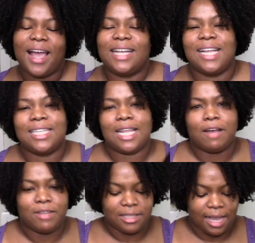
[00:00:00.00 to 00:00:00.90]
I just
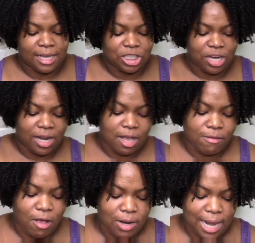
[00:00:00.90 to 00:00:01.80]
love the texture. I
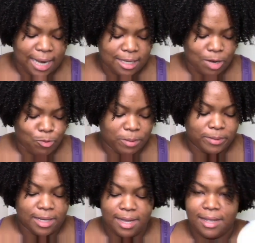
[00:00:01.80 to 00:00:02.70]
love how light and
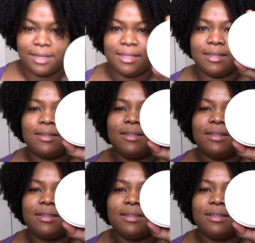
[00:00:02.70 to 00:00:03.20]
whipped it is.